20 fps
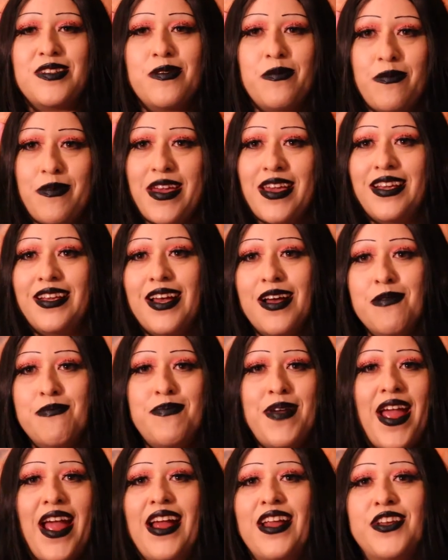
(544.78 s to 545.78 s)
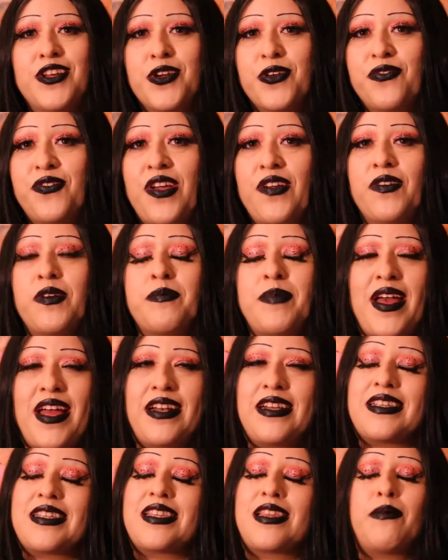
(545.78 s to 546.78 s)
to make a band your favorite
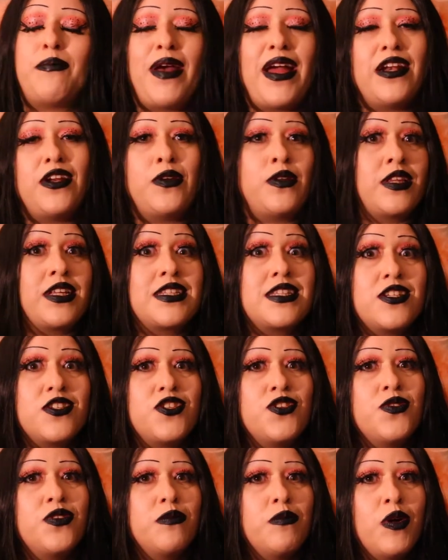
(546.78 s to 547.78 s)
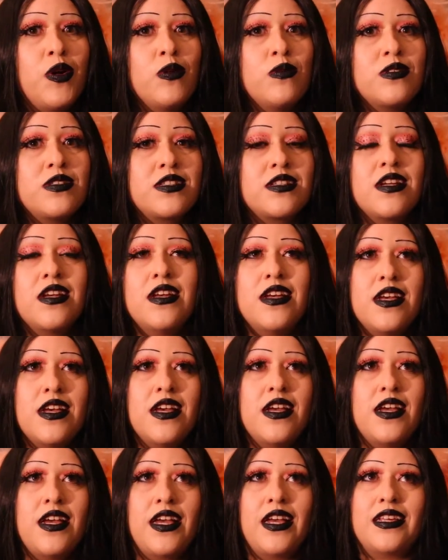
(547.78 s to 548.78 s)
band? Is it the band you listen to the most?
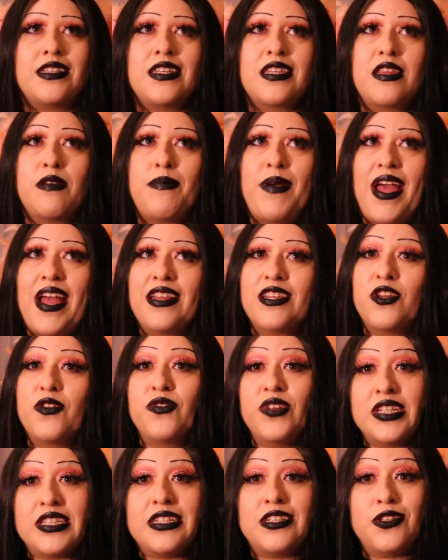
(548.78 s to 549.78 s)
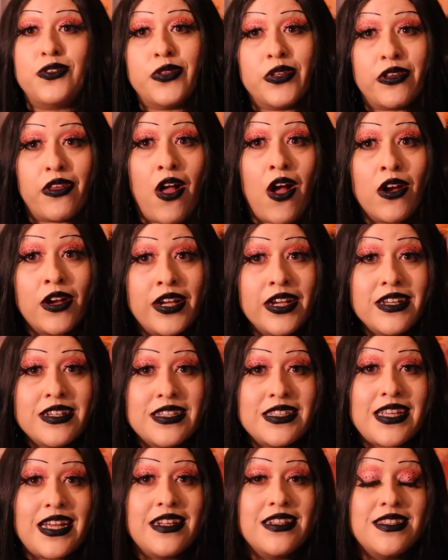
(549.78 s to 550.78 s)
Is it the band you've listened to the
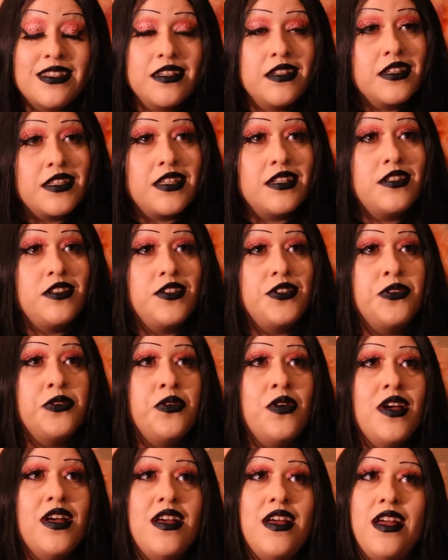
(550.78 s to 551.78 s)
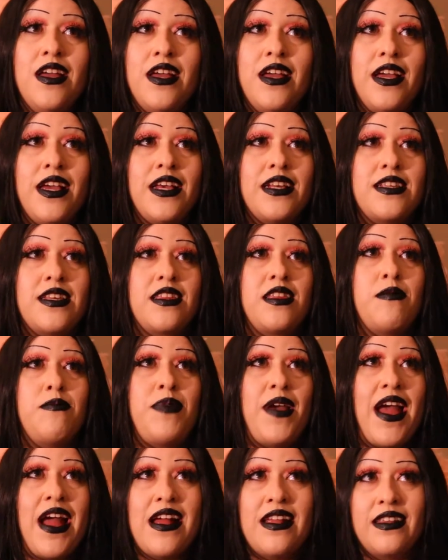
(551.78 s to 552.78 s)
longest and still listen to? Is it the
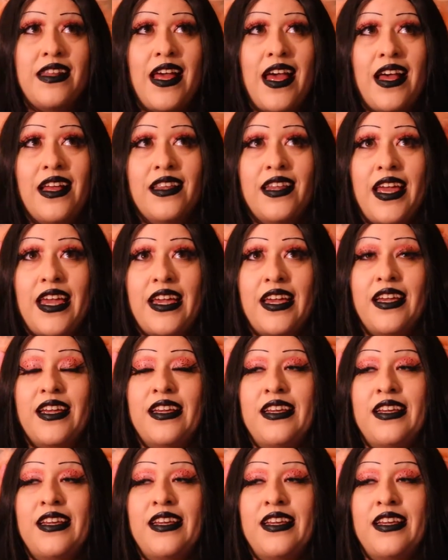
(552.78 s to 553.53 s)
band that like